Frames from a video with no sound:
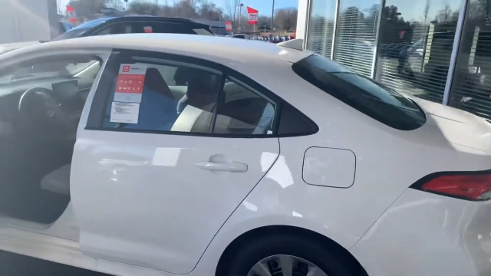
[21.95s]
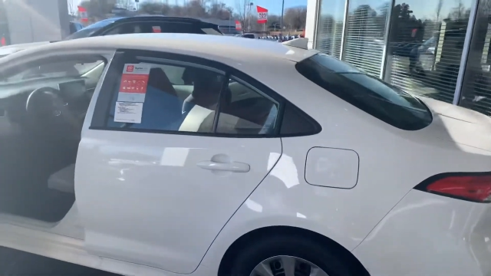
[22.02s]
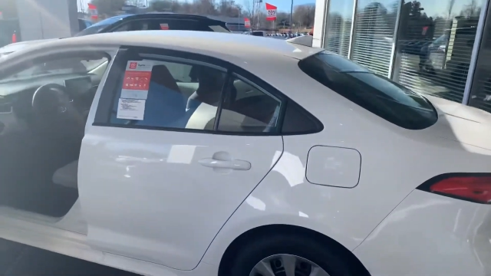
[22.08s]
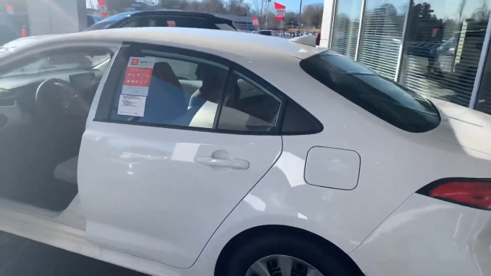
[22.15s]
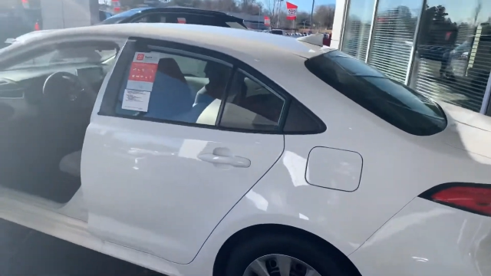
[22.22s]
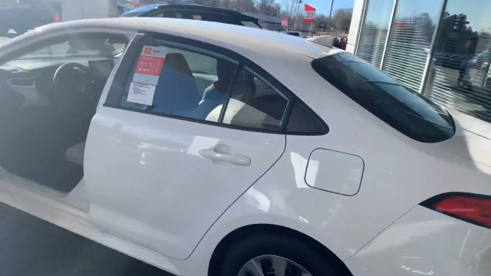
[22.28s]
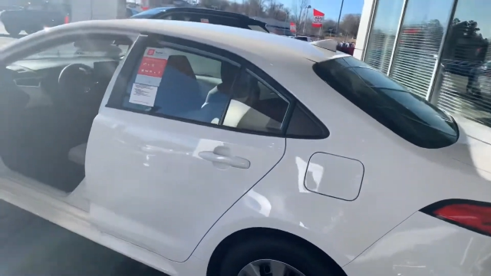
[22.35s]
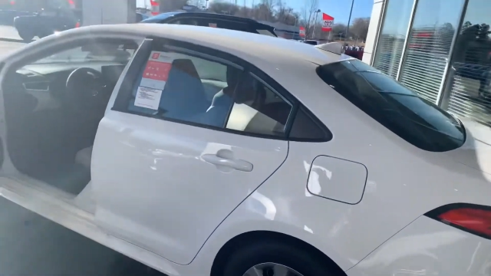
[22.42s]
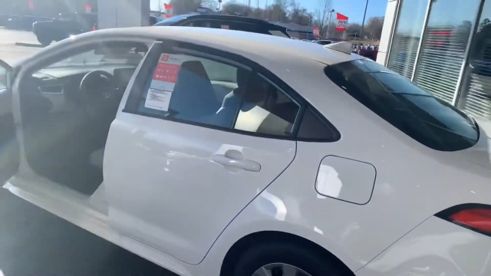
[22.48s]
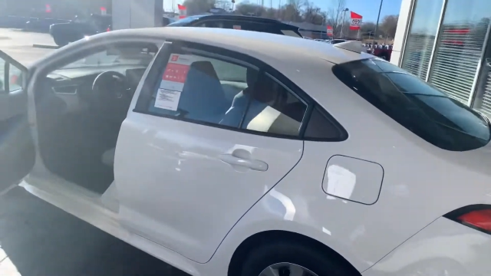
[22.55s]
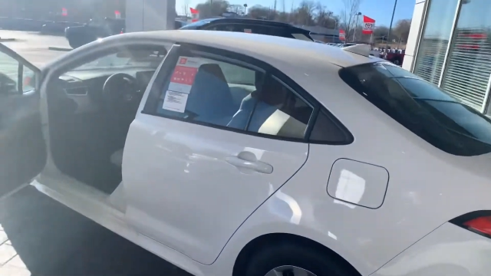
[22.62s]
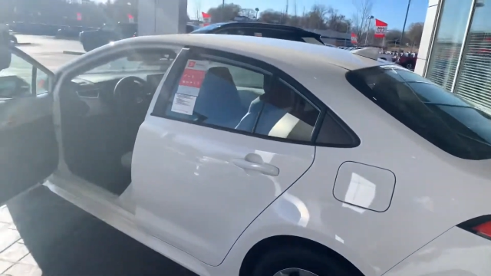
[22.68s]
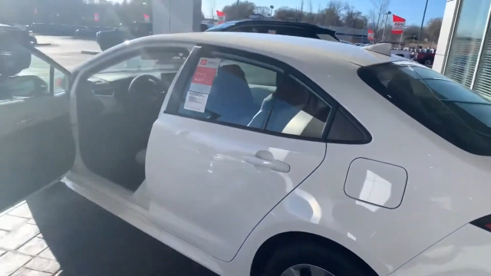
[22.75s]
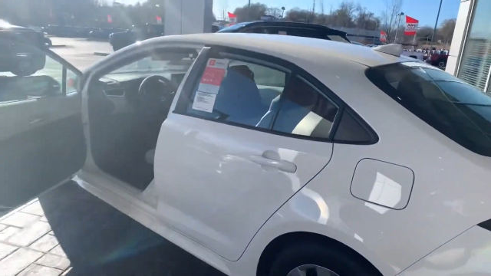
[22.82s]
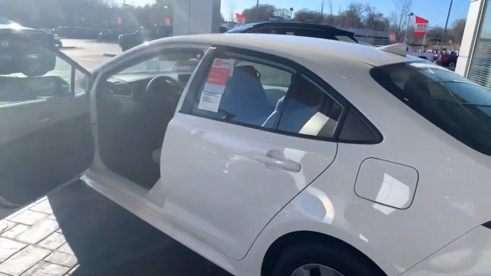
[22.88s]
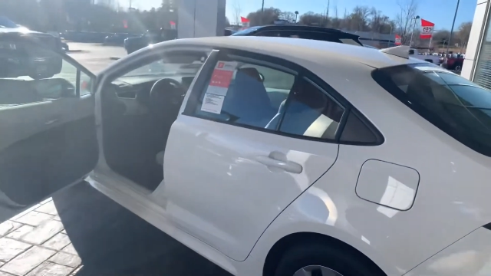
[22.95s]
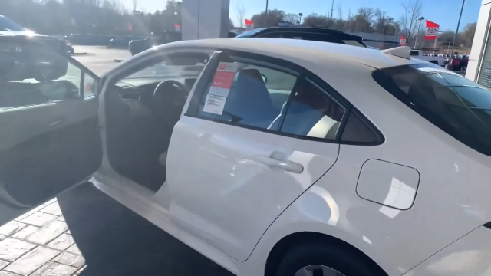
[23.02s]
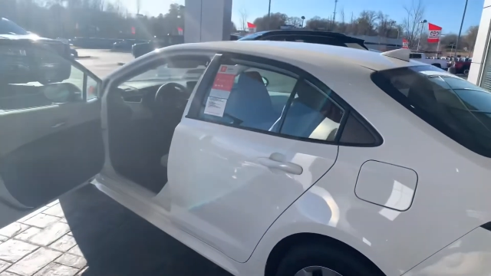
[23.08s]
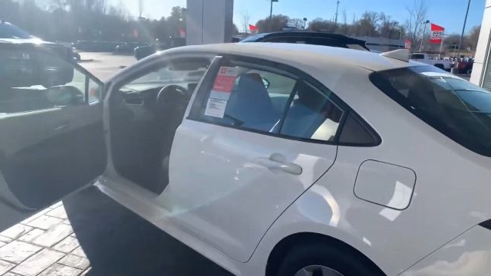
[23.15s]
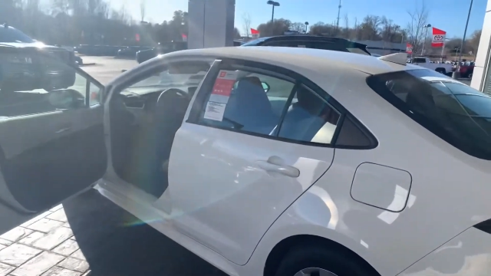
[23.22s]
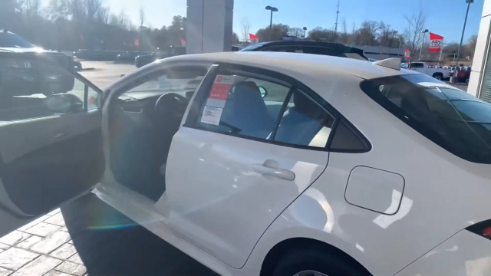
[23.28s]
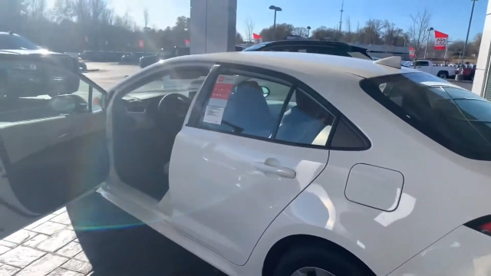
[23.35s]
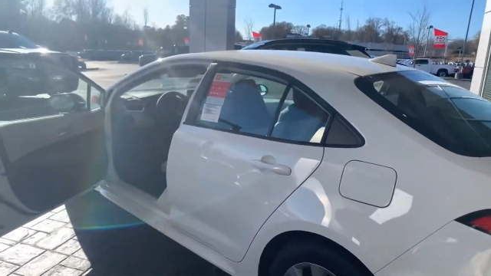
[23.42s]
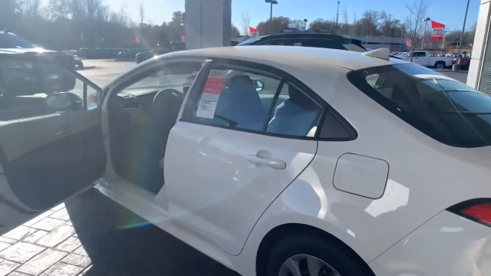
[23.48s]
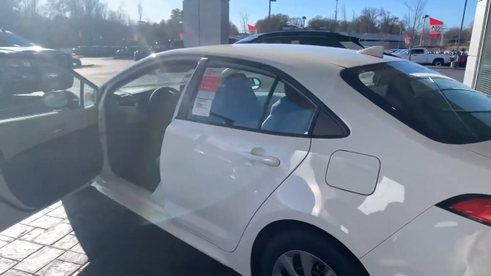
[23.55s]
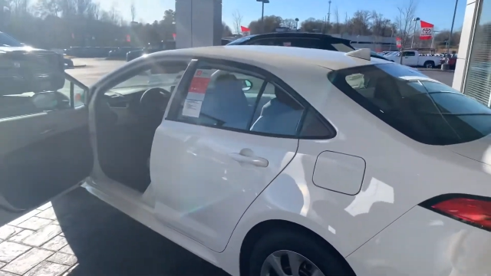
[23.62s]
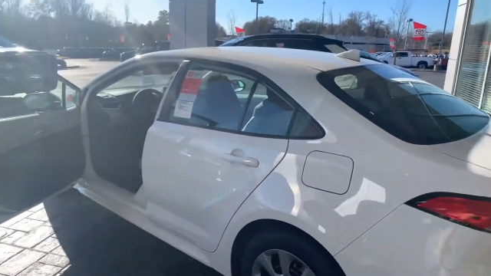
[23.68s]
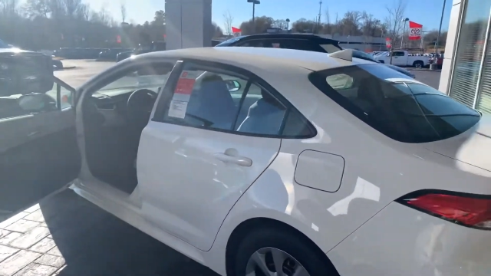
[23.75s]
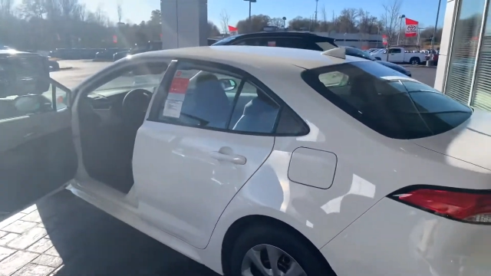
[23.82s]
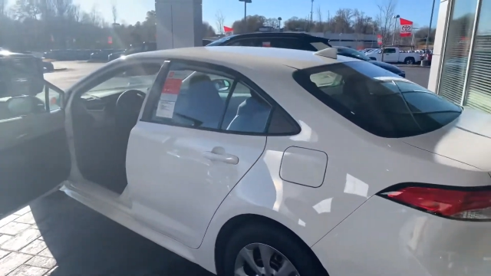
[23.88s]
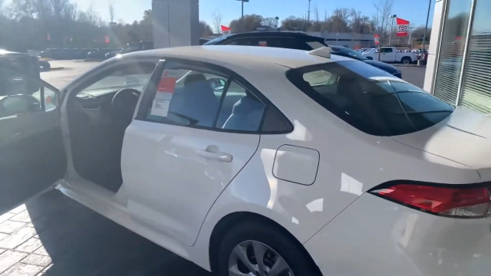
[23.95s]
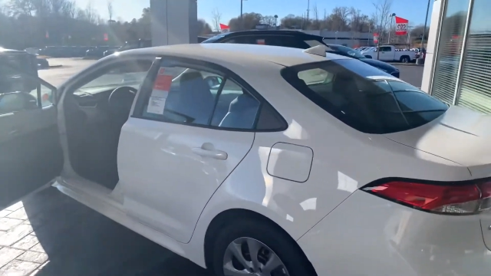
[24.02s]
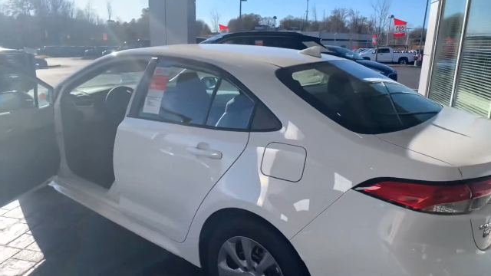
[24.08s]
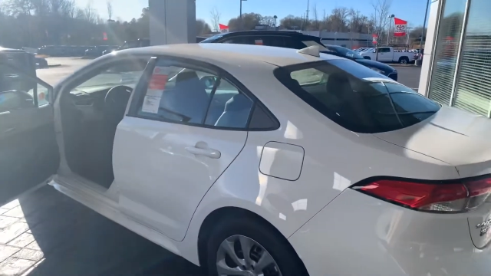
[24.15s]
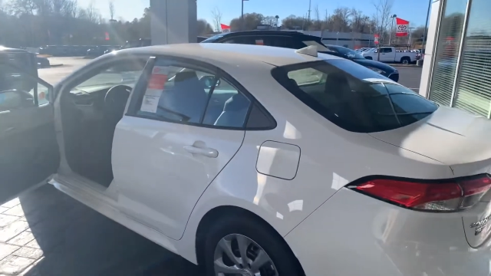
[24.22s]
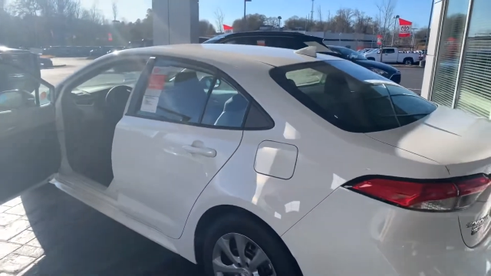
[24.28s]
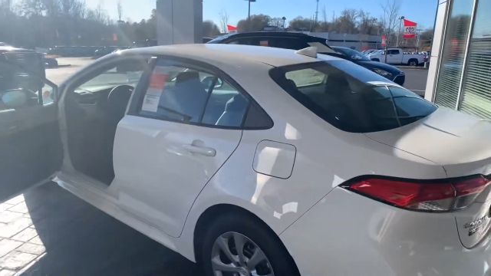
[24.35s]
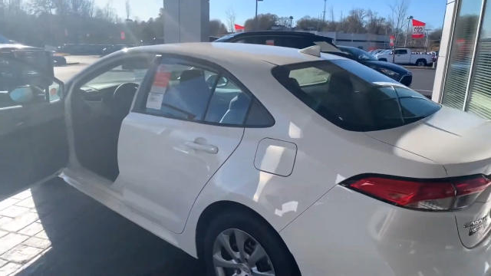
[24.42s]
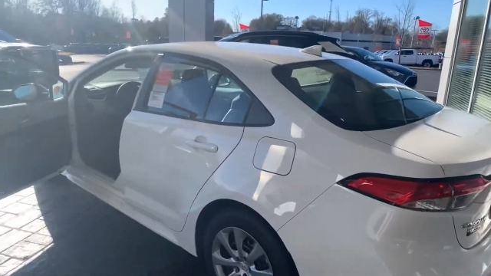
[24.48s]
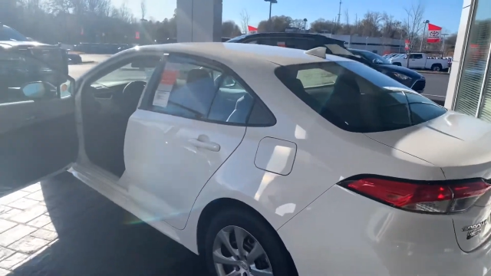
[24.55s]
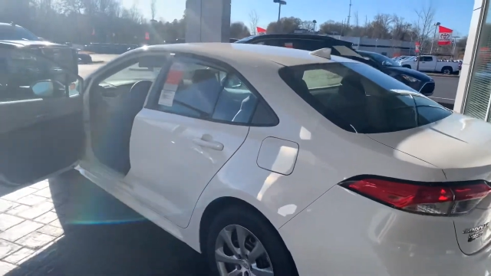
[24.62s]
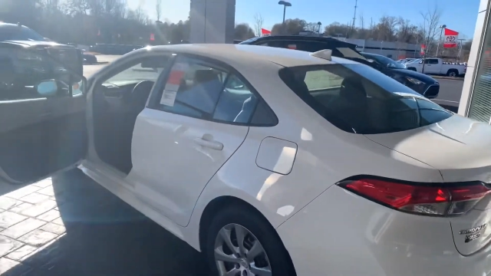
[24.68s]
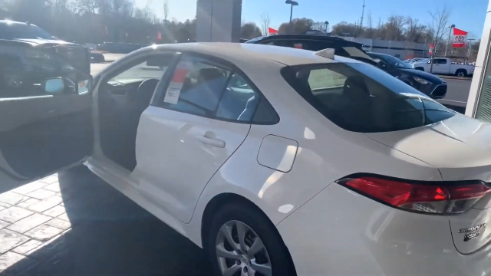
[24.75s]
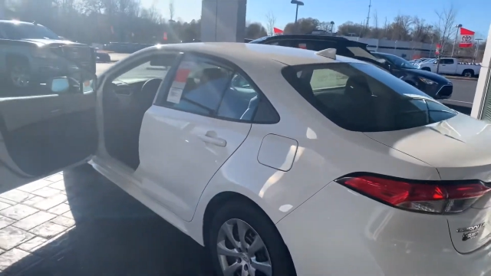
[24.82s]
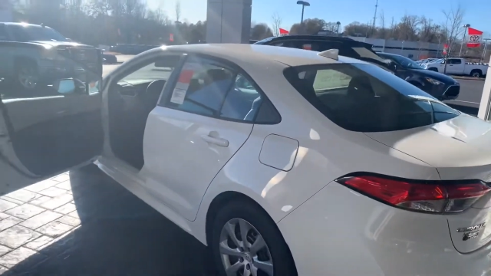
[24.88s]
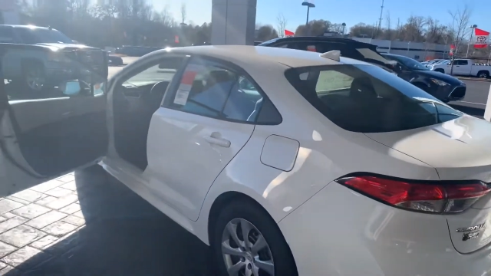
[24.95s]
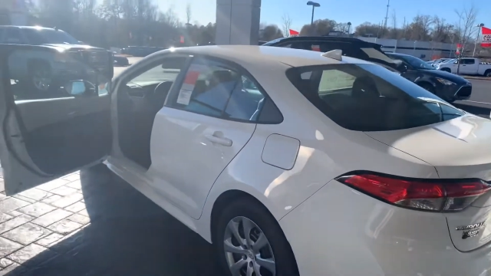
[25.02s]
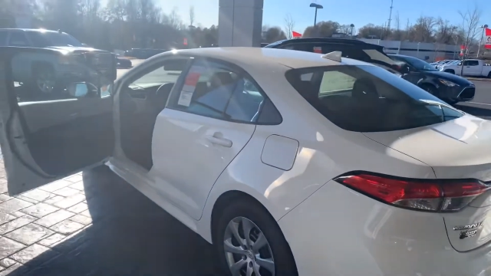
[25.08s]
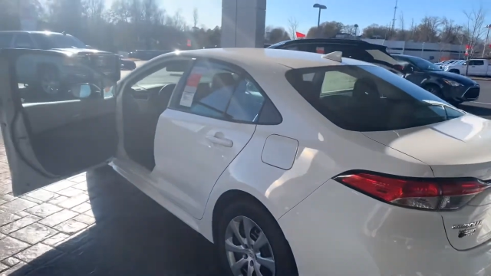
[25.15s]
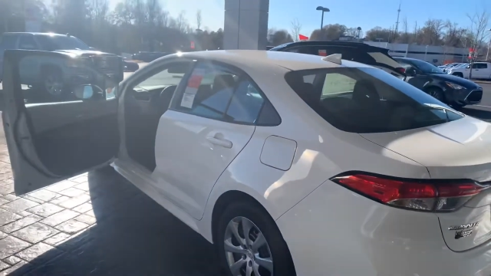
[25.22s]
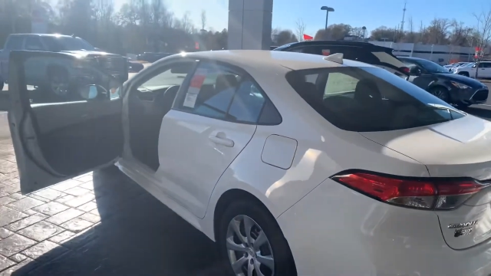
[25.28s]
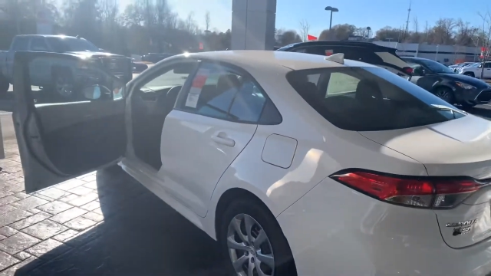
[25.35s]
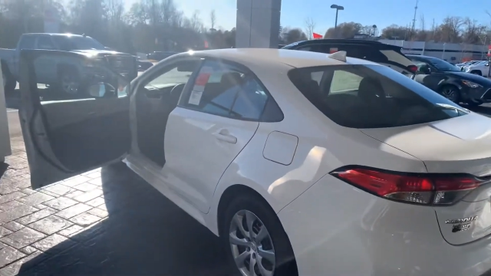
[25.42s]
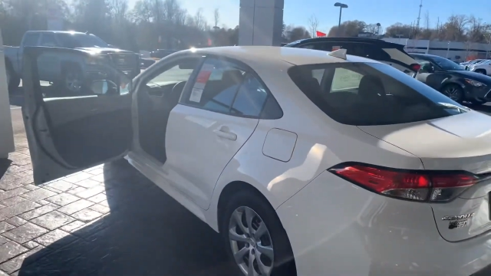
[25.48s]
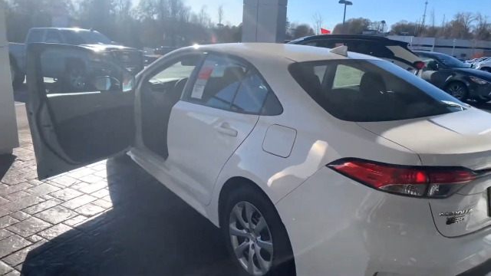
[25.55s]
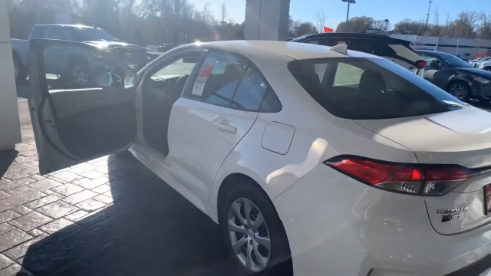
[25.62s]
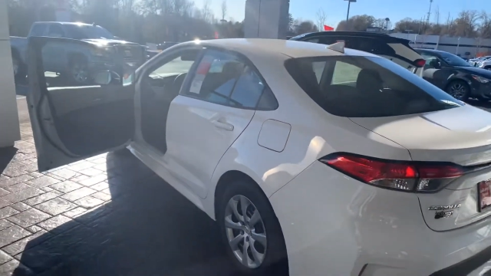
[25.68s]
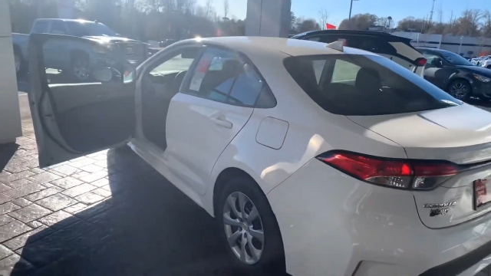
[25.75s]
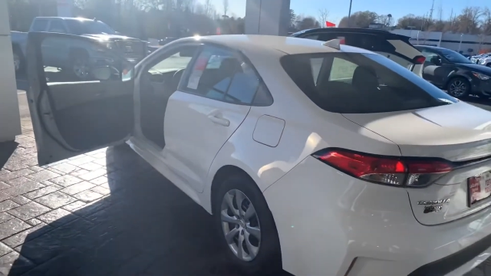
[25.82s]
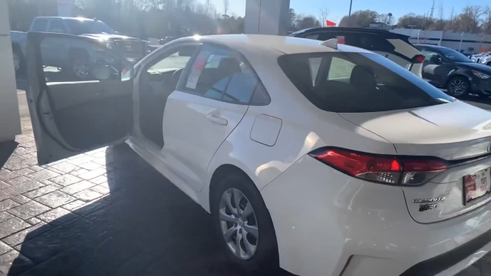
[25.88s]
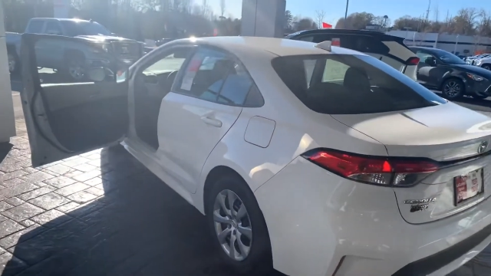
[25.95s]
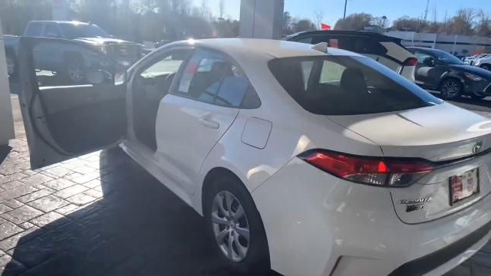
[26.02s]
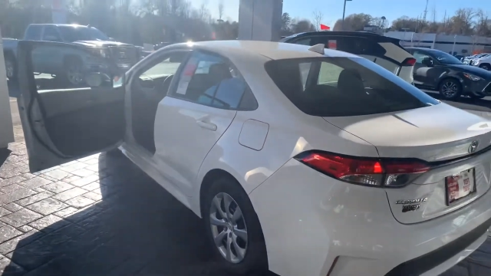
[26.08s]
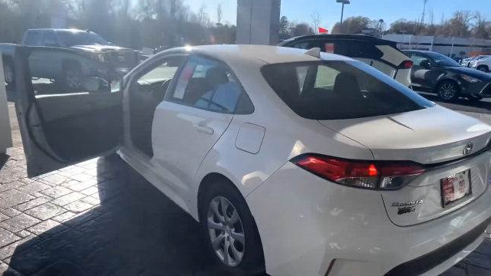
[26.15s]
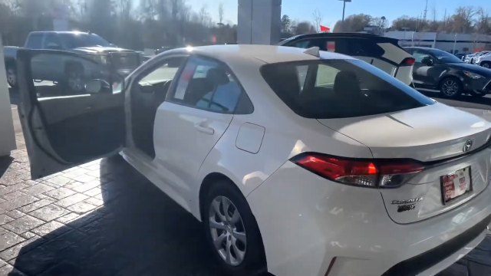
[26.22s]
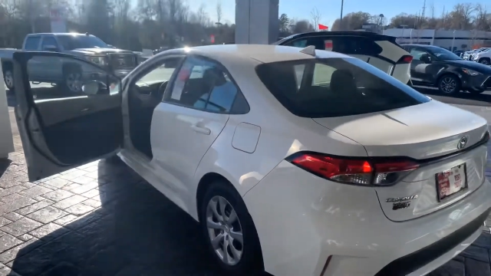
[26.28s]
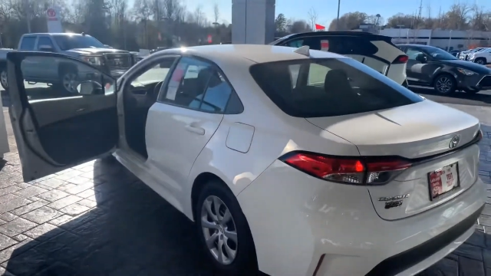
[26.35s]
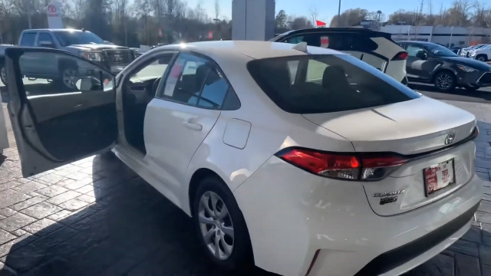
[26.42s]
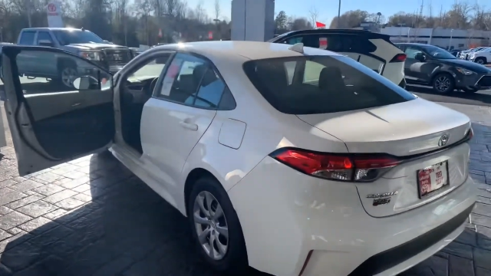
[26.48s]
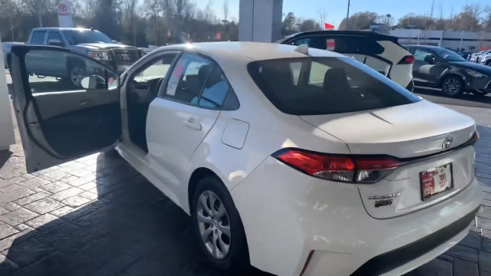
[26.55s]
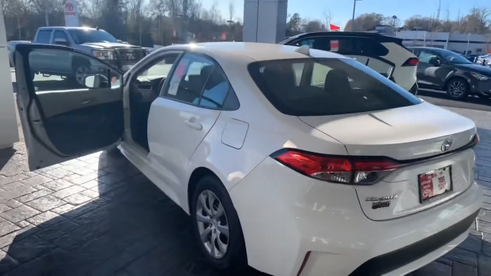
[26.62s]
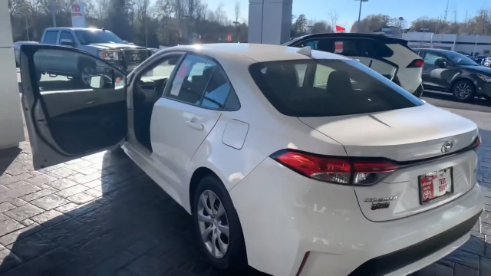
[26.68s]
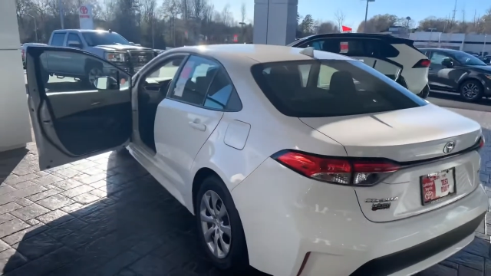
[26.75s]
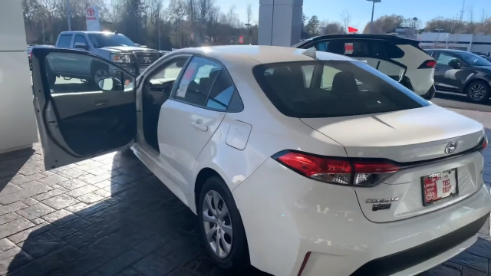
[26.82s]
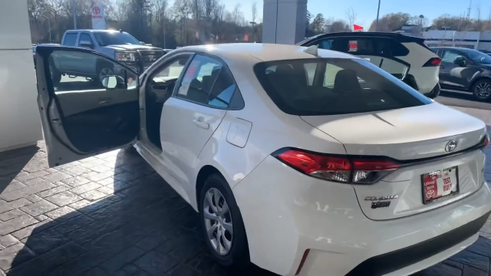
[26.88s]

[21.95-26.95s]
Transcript: (no speaker visible)